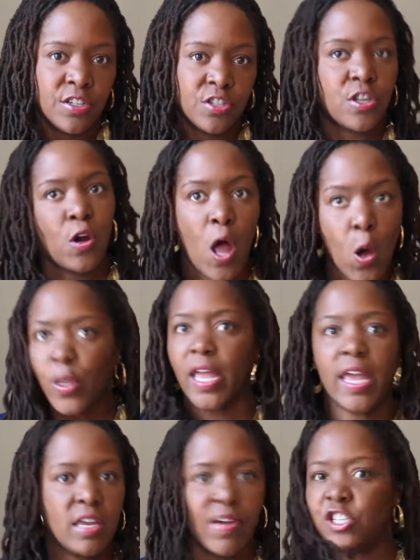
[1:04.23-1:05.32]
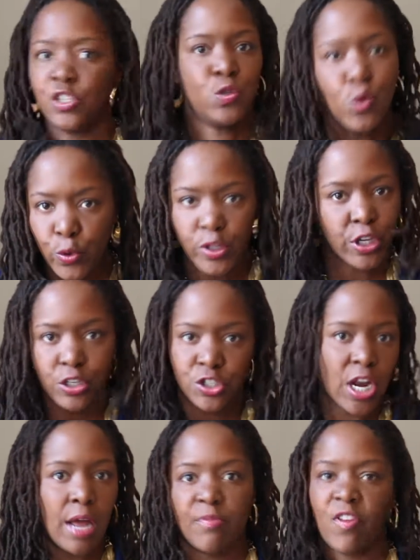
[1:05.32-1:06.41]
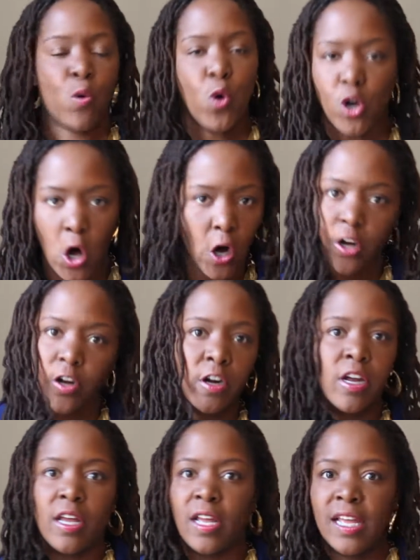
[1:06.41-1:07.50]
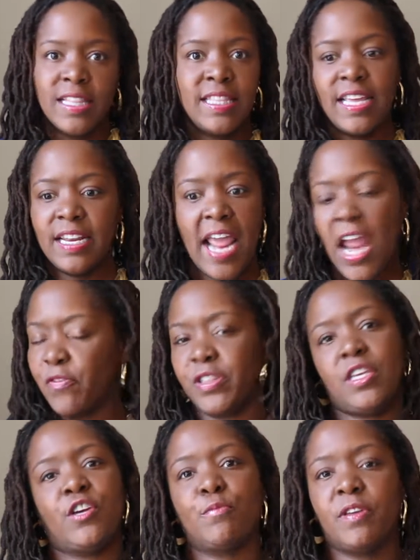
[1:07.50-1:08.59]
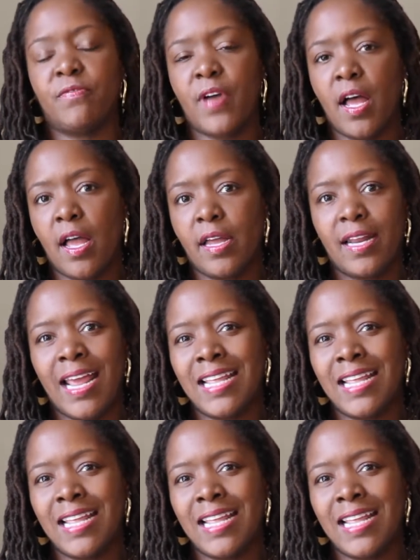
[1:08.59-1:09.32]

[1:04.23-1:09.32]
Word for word: just thought, okay, if I just do a really good job, if I work harder, then everything will be fine.